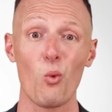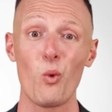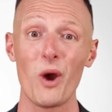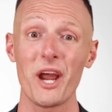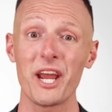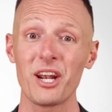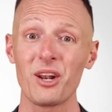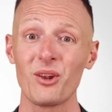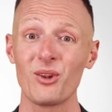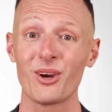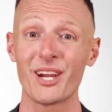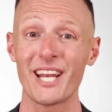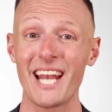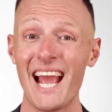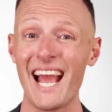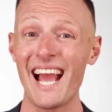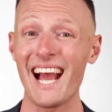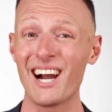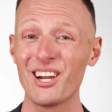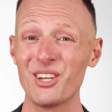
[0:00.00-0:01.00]
we're going to look at
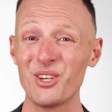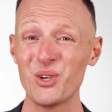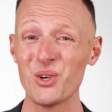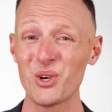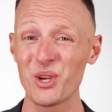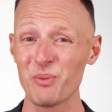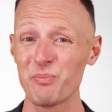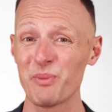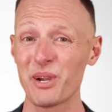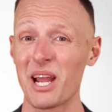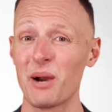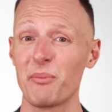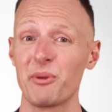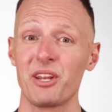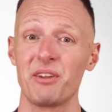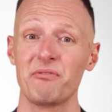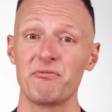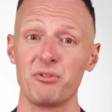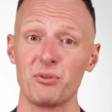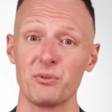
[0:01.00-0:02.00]
how you can become
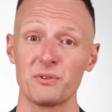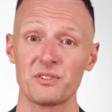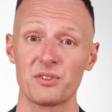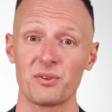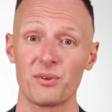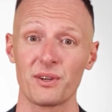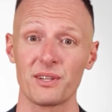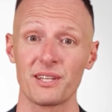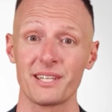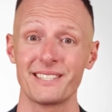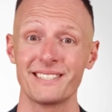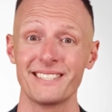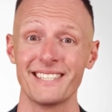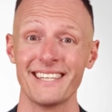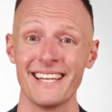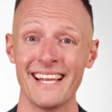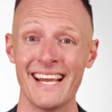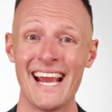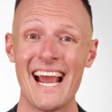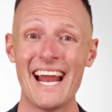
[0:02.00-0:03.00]
an influencer on
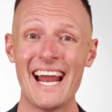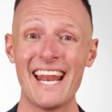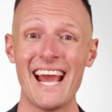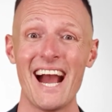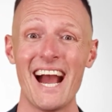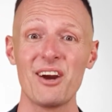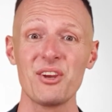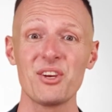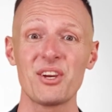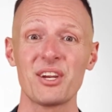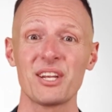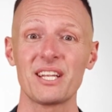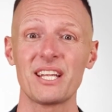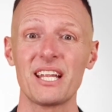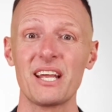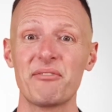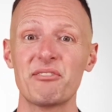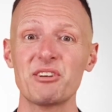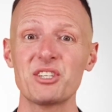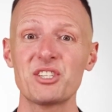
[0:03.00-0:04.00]
LinkedIn and how you can
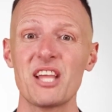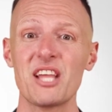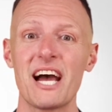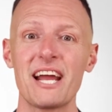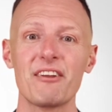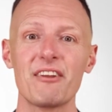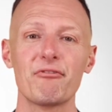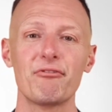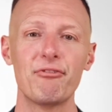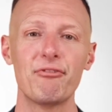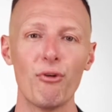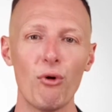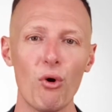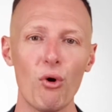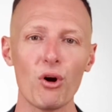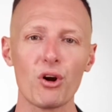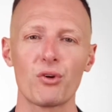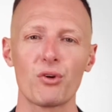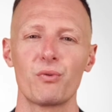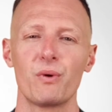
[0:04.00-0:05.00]
leverage that
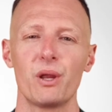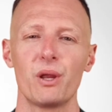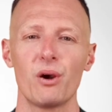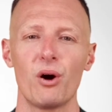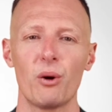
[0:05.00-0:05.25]
for career